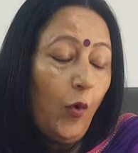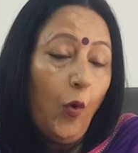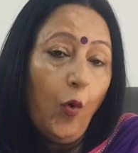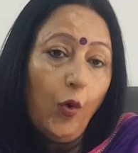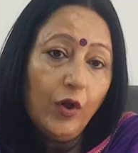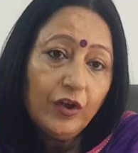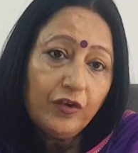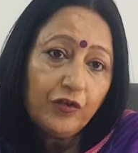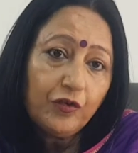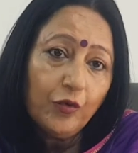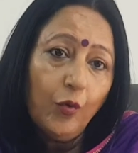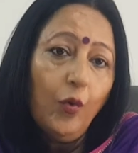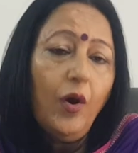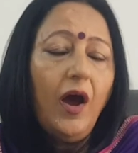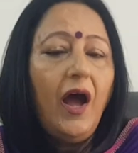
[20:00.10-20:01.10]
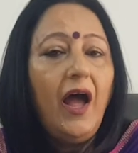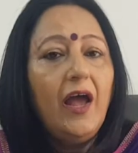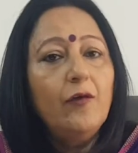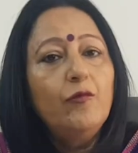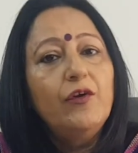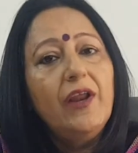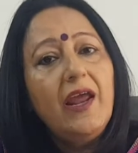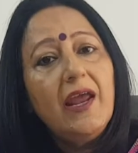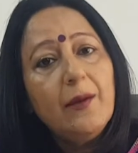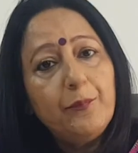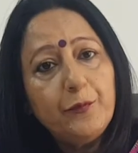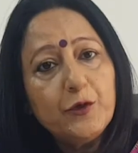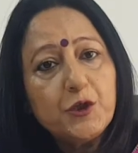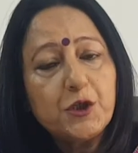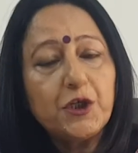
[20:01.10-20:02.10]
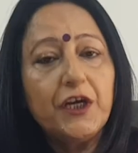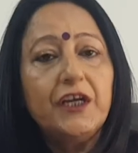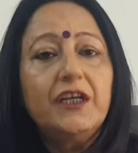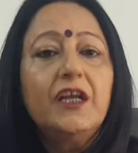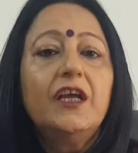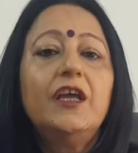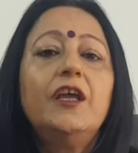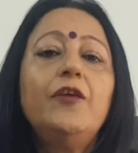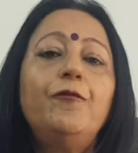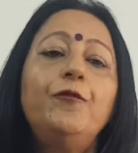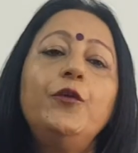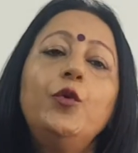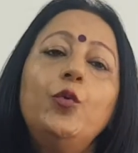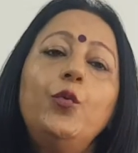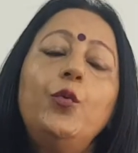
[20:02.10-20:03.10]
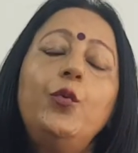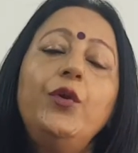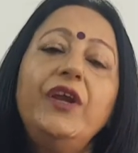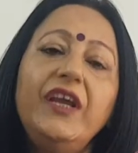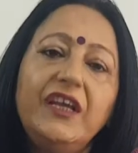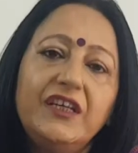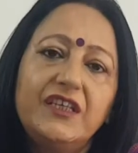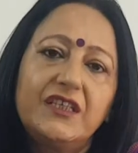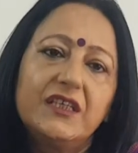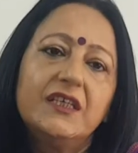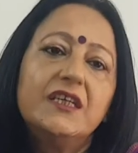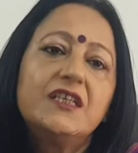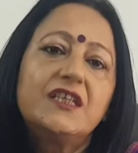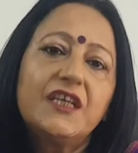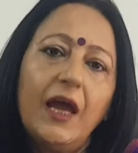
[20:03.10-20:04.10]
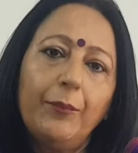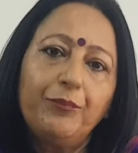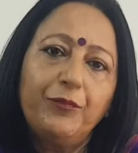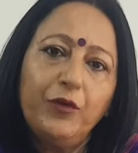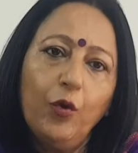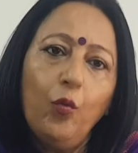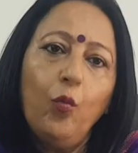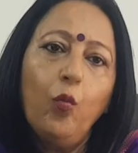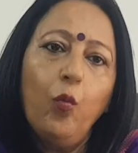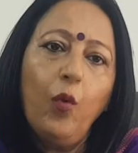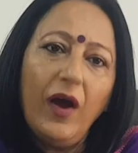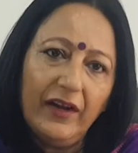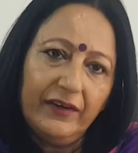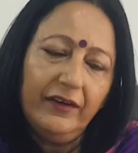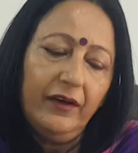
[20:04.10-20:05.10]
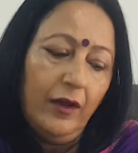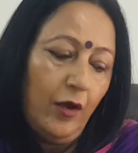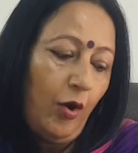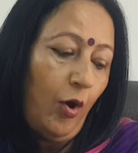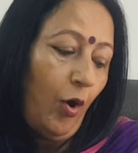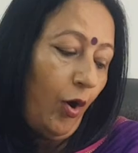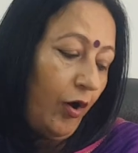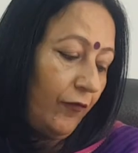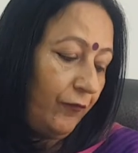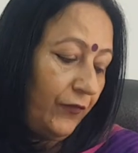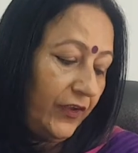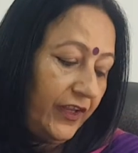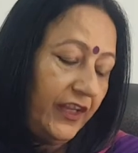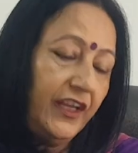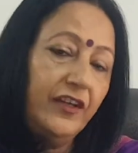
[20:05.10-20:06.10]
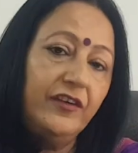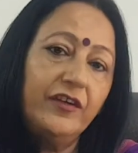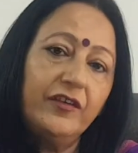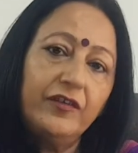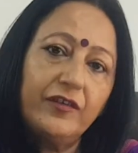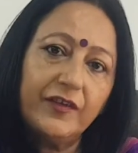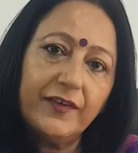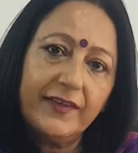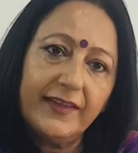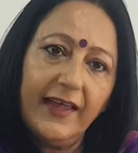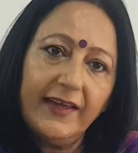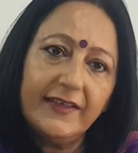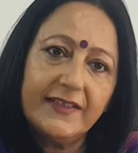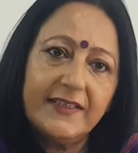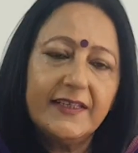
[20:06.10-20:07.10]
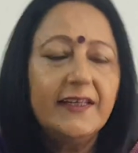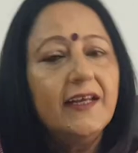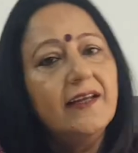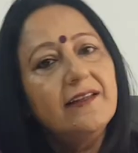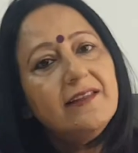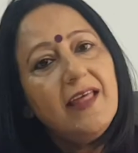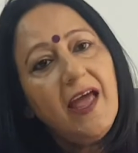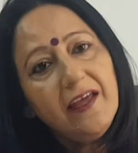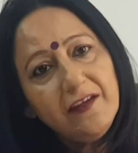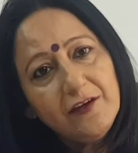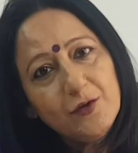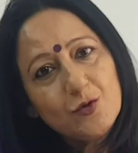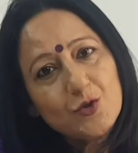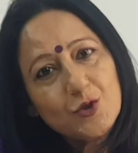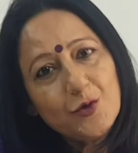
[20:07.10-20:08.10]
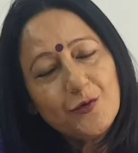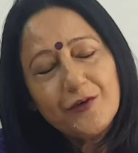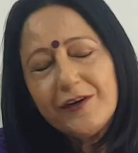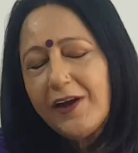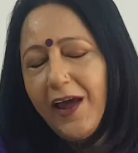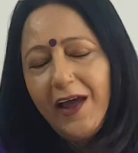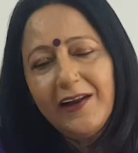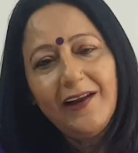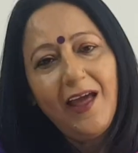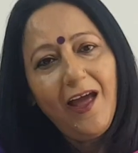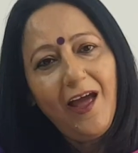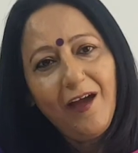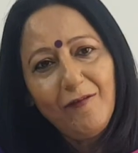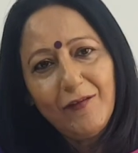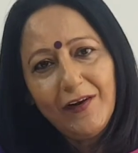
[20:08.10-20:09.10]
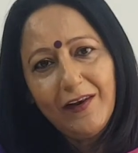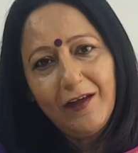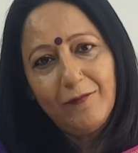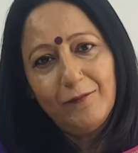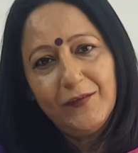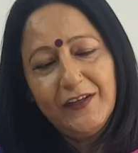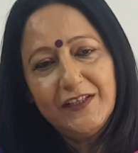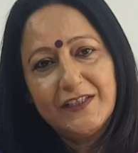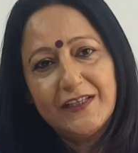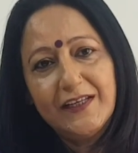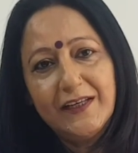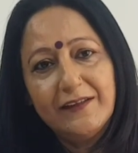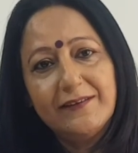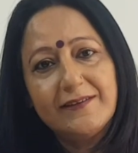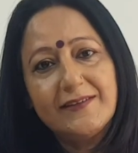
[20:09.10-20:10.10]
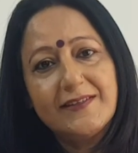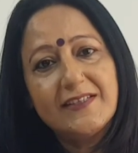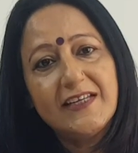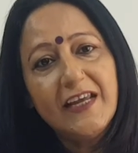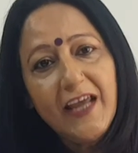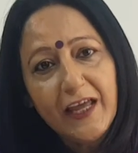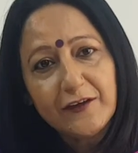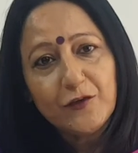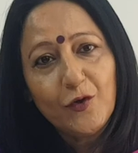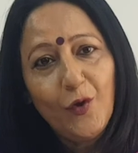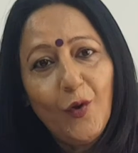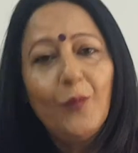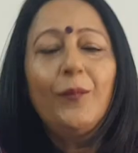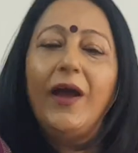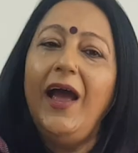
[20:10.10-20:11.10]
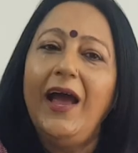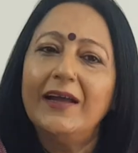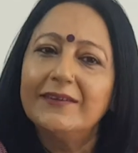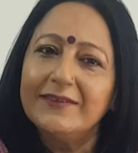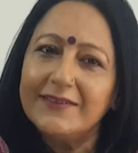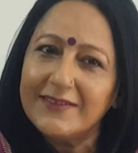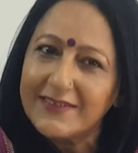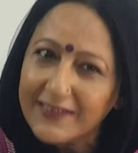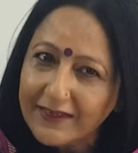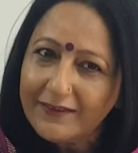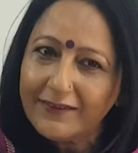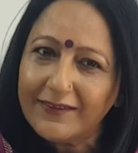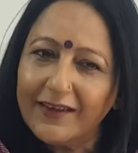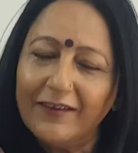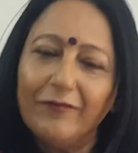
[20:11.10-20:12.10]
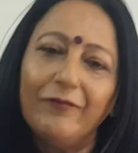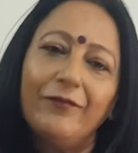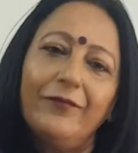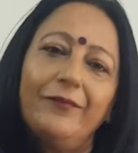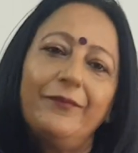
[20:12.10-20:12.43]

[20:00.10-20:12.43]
also I would appreciate if you read chapter 1 of Indian society. Thank you, children, and have a lovely day. Stay at home and stay safe.